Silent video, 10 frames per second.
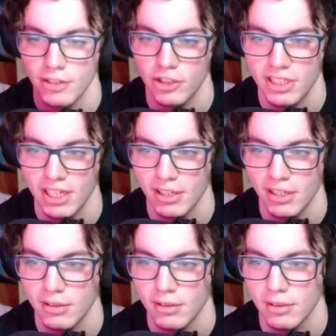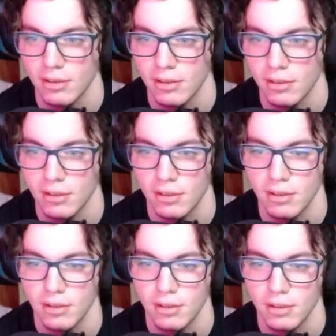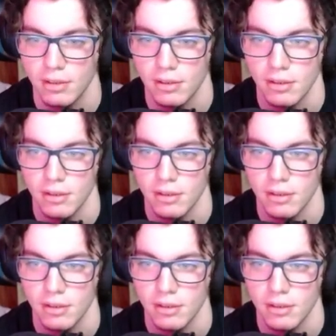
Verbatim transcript: just did a it. little. Pop off.